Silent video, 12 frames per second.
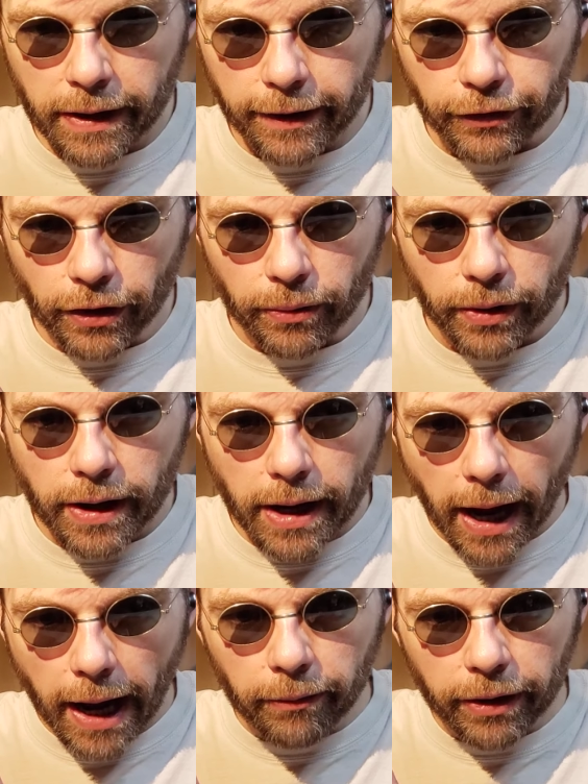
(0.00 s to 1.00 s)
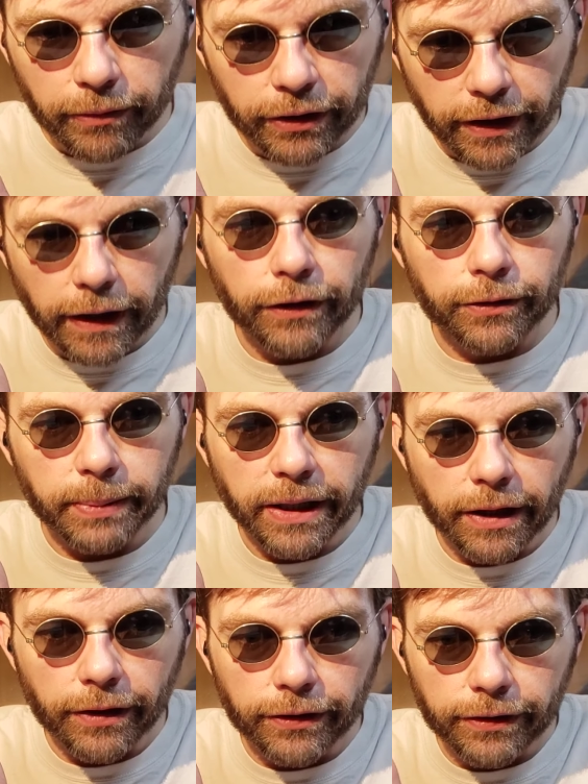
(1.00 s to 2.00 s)
So I went with these
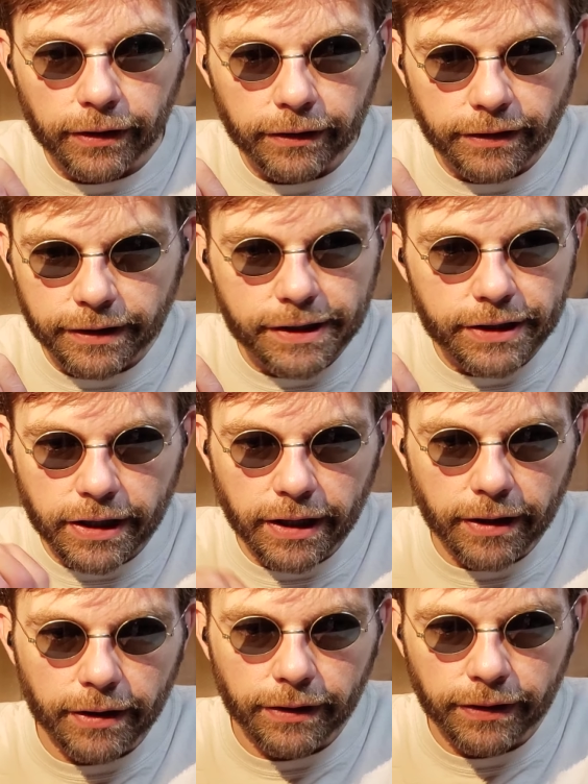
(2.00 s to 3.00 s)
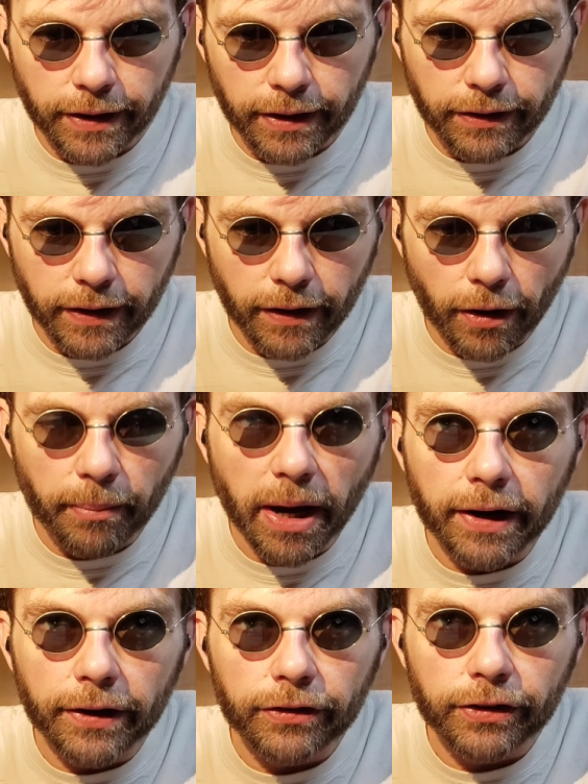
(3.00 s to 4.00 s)
because it just the
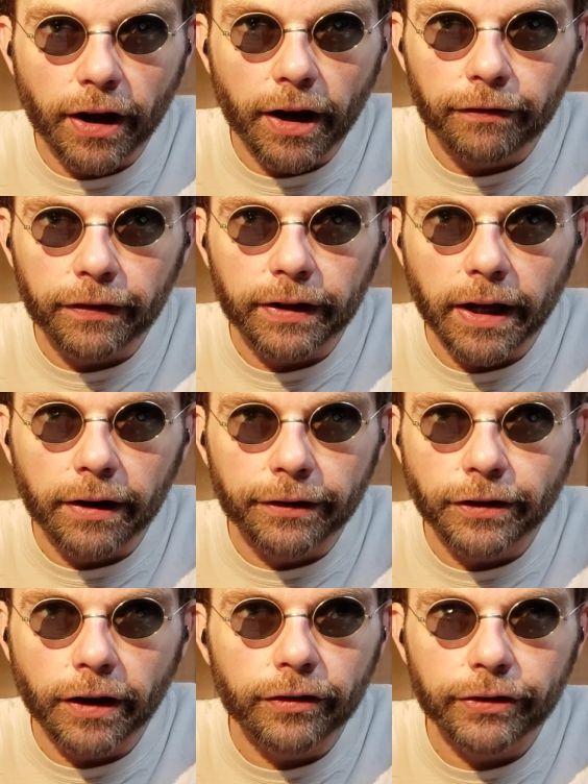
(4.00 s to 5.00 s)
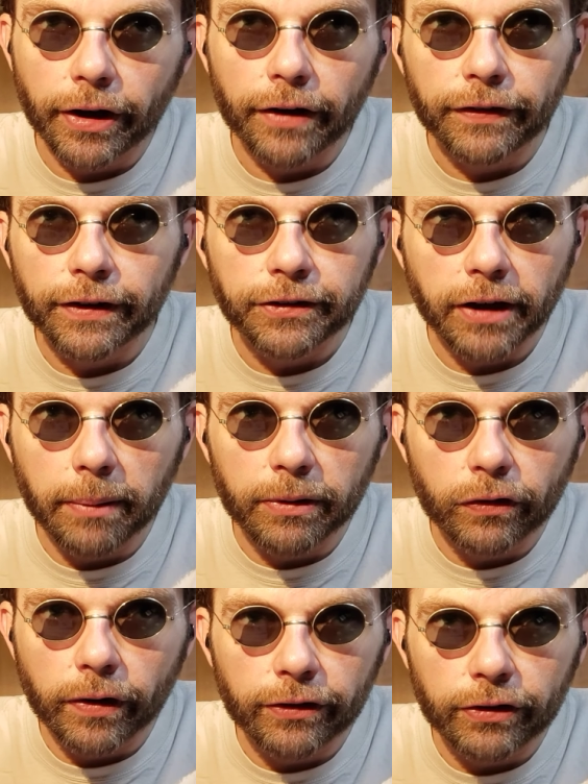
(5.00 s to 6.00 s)
Armada stuff and the Energon stuff and the
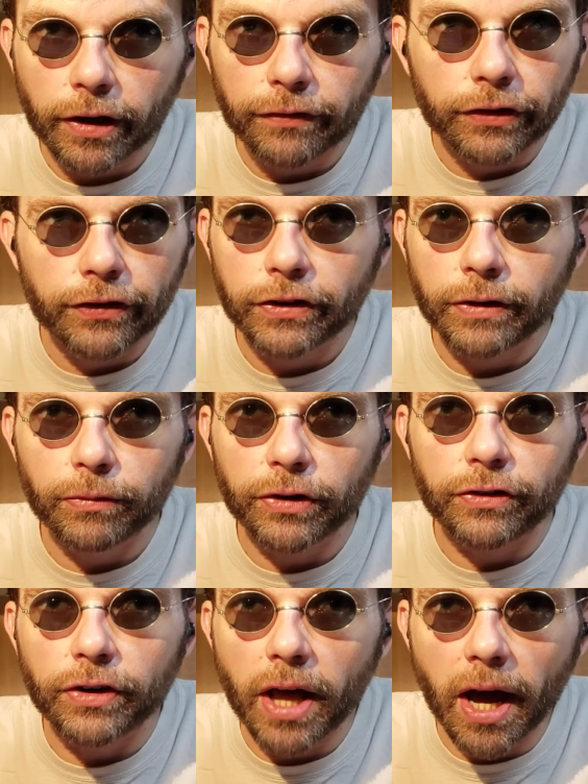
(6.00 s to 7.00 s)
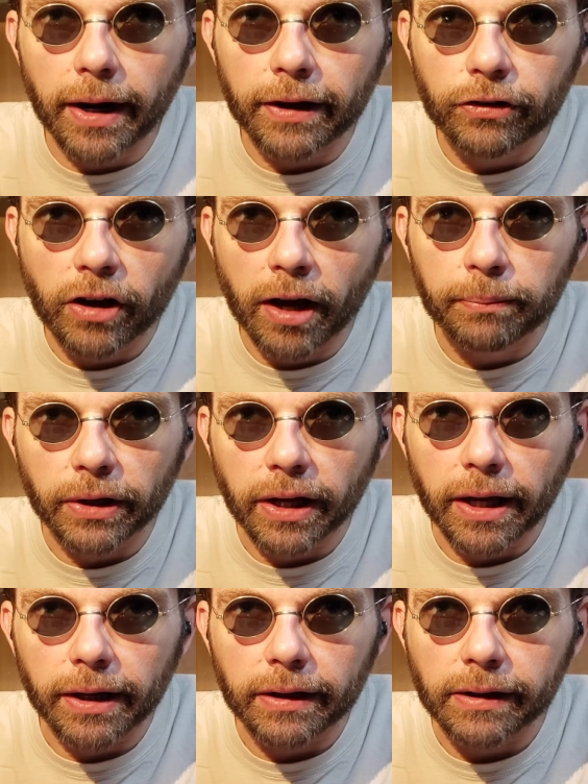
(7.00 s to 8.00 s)
Cybertron stuff just it was not as
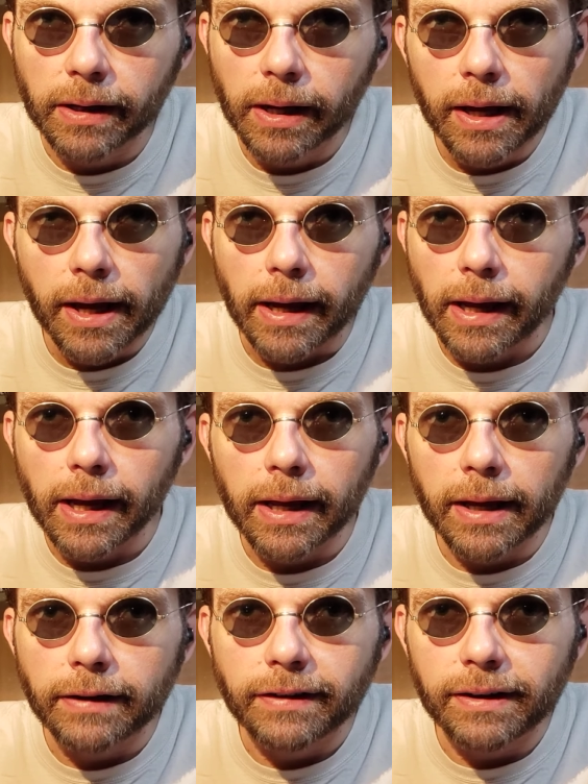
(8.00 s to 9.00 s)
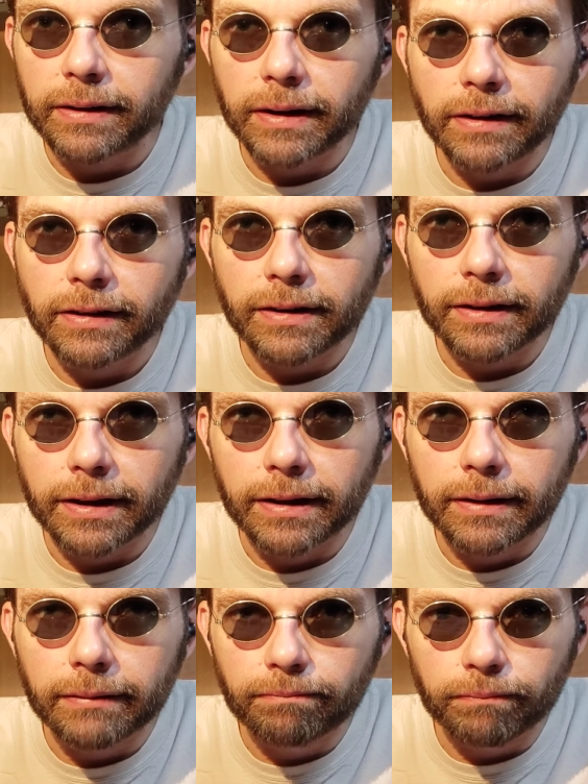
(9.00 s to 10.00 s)
complicated. It
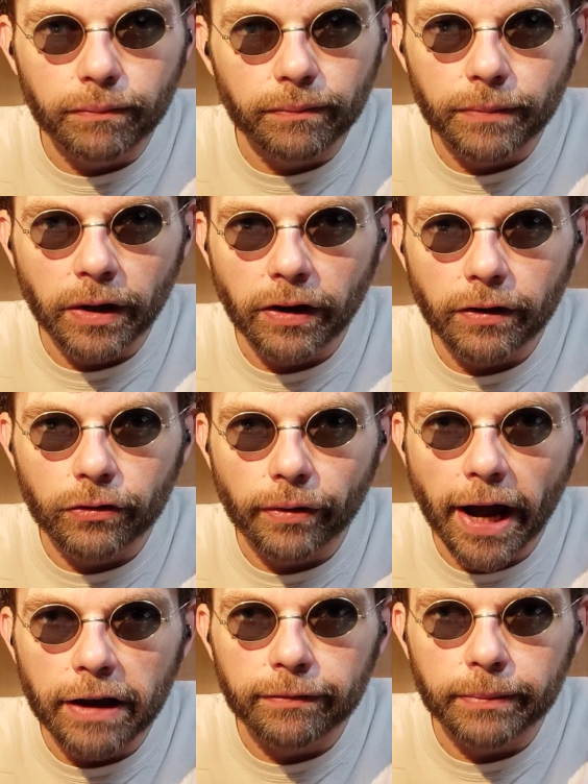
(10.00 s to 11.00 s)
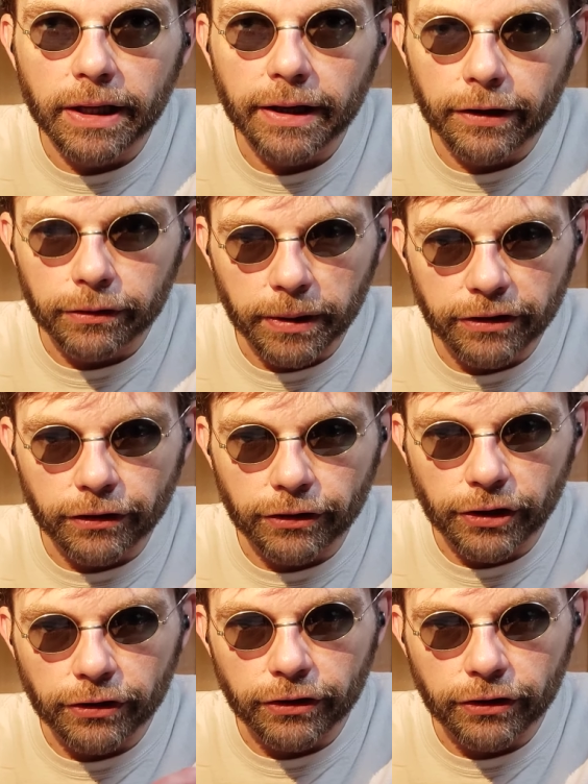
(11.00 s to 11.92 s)
didn't drive me as much as this